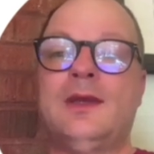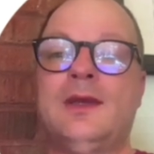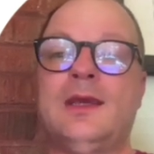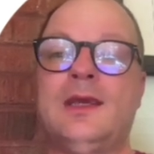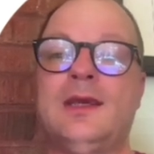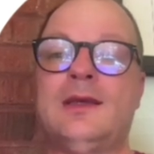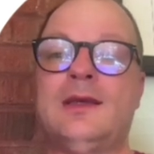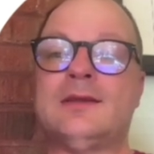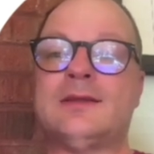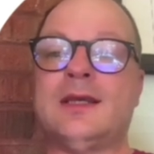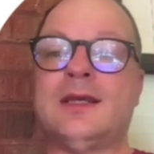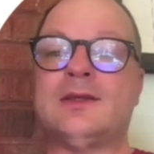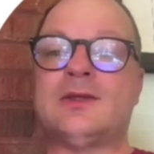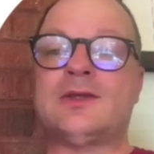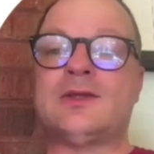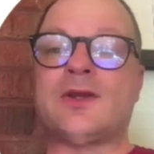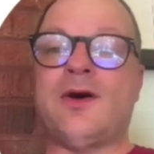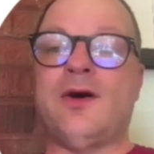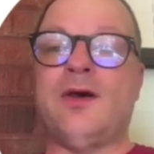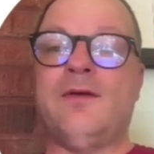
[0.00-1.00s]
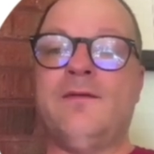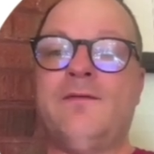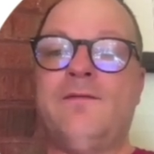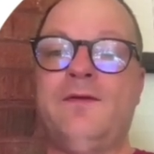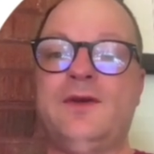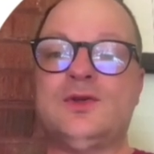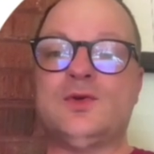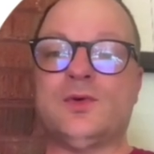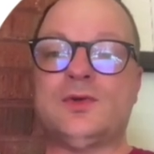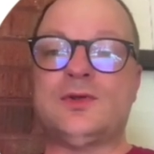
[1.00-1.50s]
is install
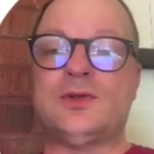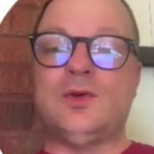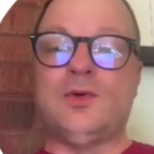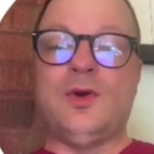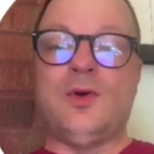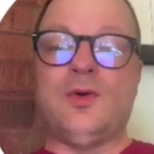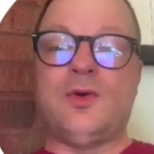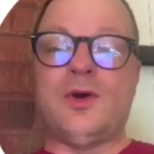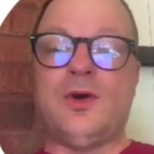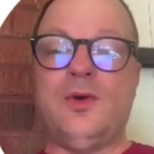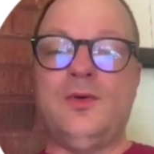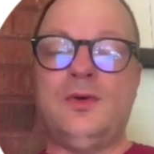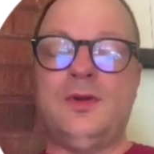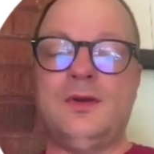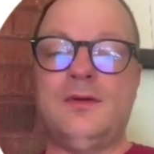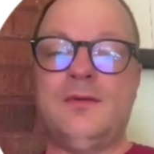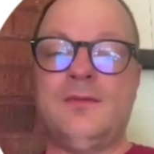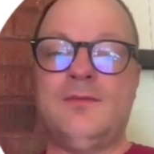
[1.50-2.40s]
Visual Studio Code.